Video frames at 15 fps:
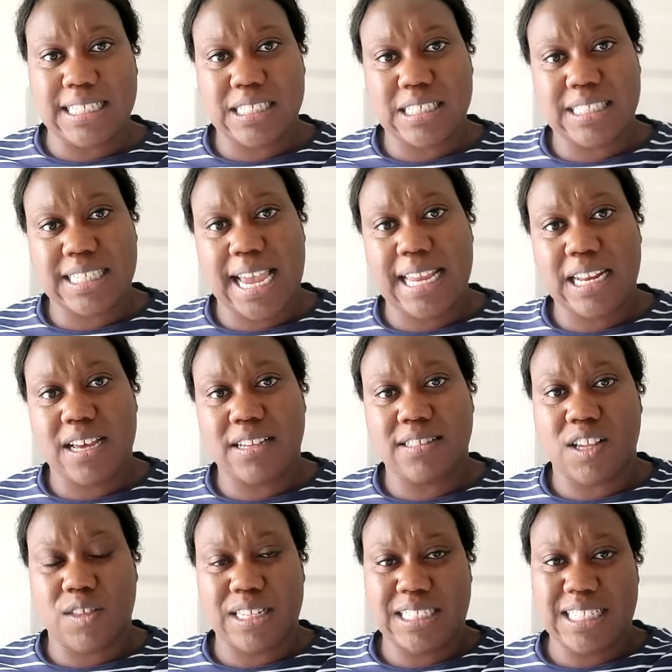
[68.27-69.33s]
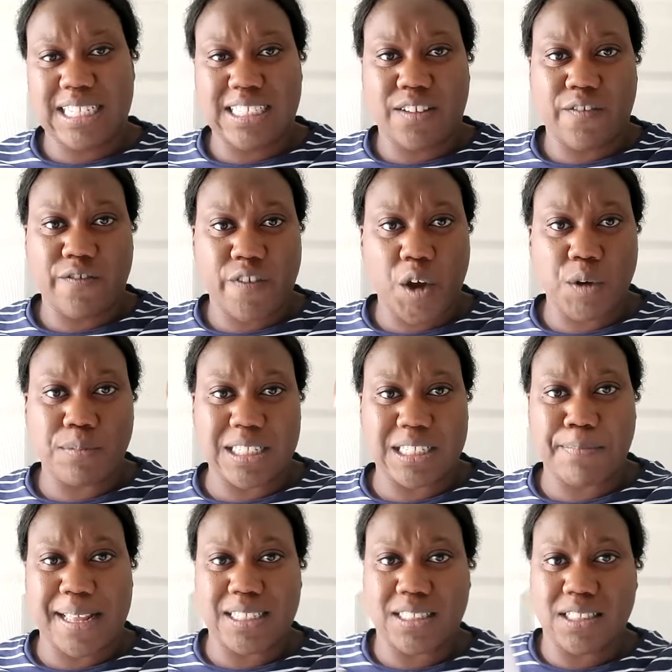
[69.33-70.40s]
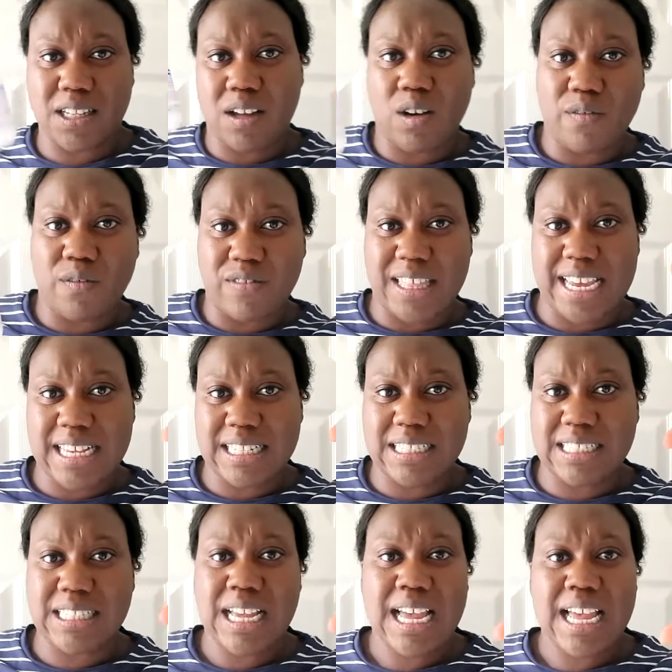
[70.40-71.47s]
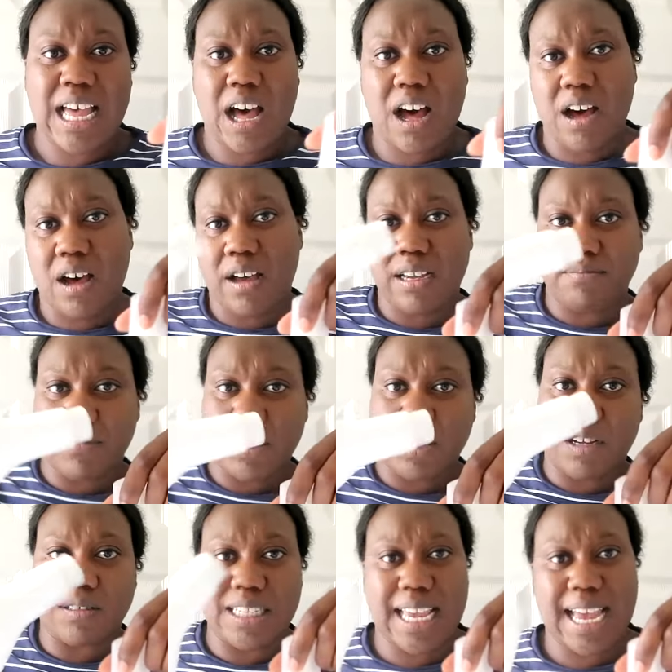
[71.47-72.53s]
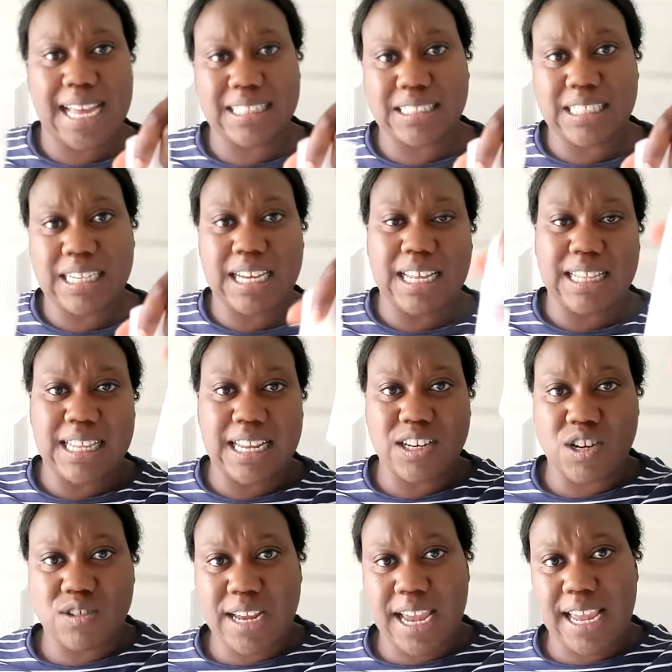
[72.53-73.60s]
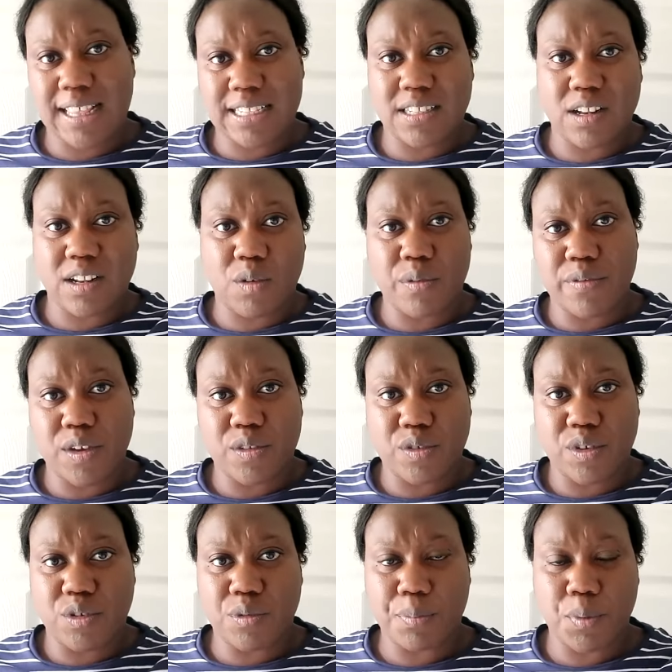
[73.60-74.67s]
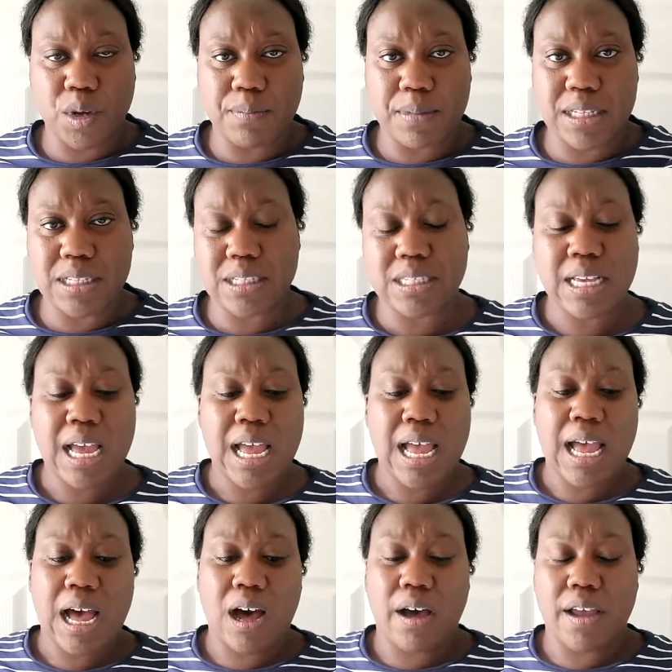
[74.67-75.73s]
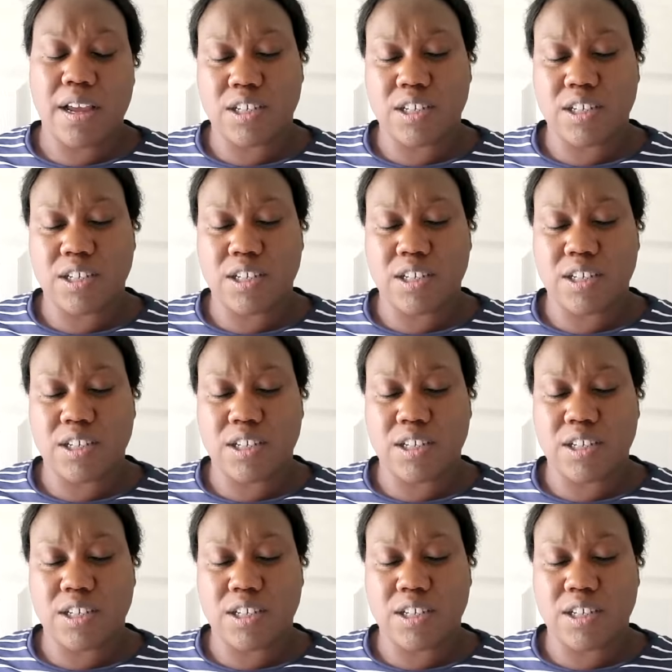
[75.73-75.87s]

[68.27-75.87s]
this container. So this is the foam dispenser of this. I, you know, decant it and then you take this along with you to your appointments. I